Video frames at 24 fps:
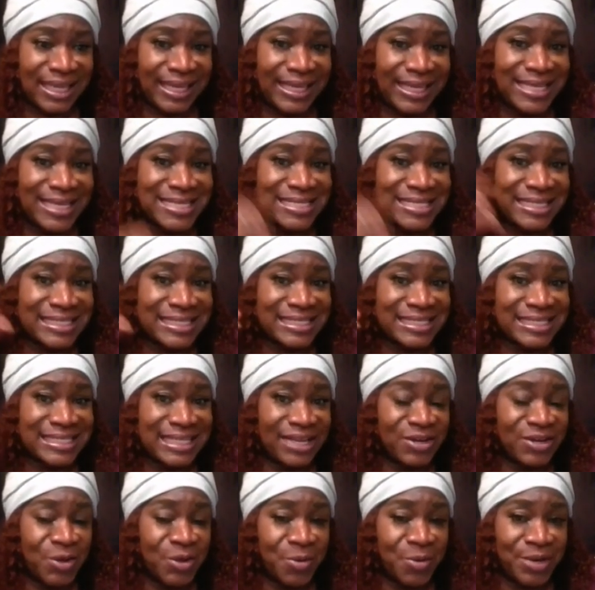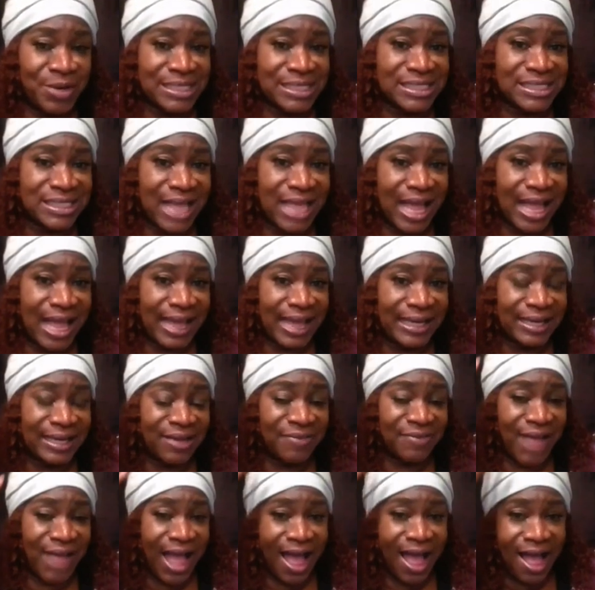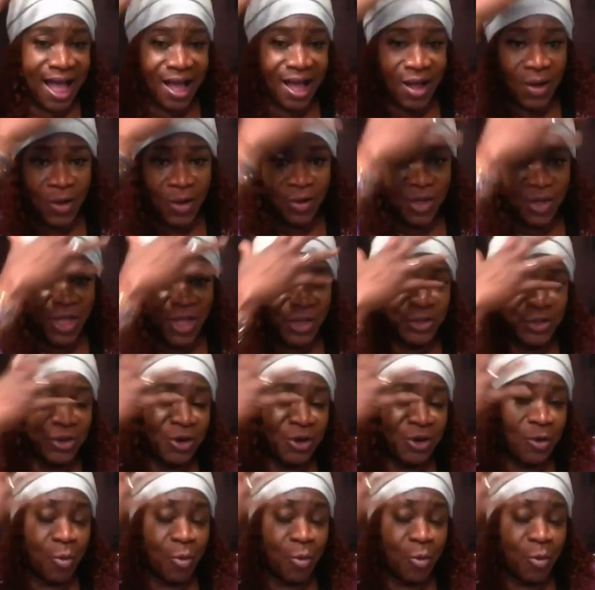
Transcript: is a signal and a sign of how your